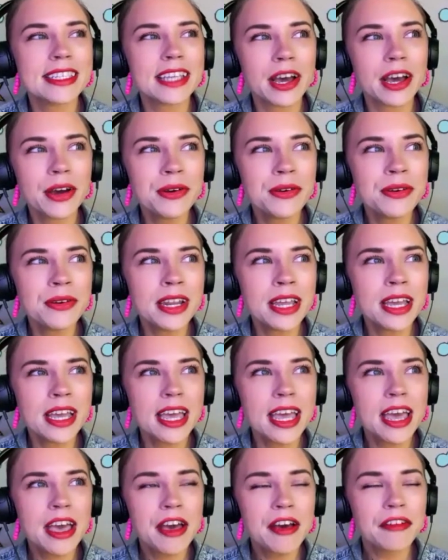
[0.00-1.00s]
own
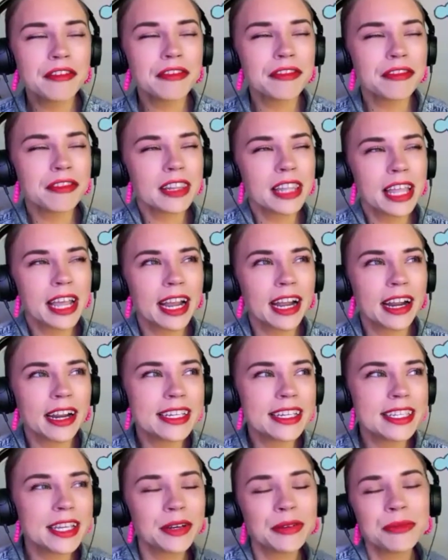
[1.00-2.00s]
flair,
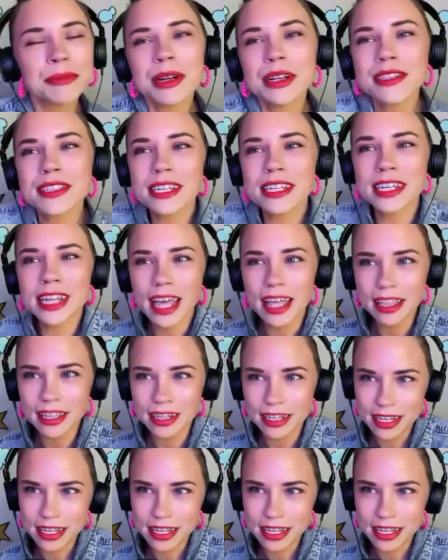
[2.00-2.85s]
his own personality,